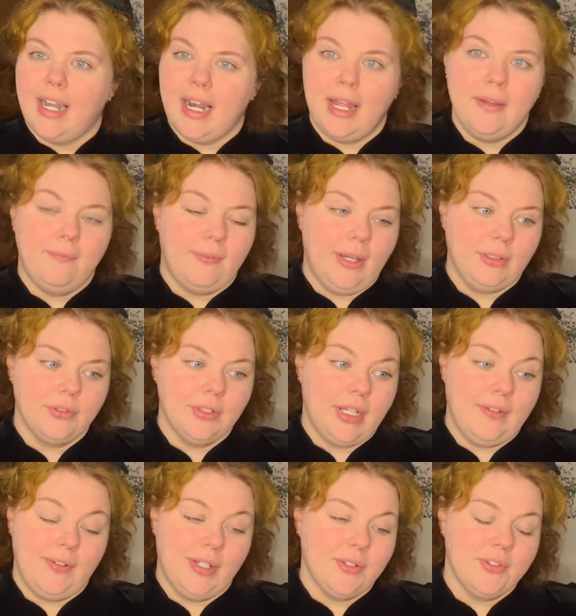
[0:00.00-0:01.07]
I
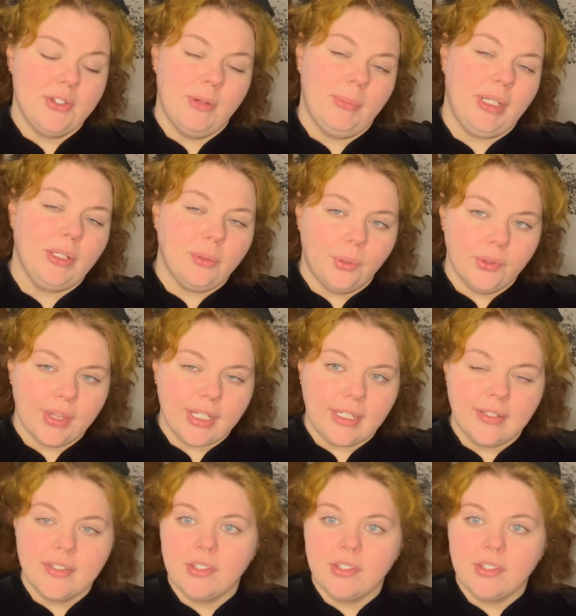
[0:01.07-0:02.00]
found so many cool things.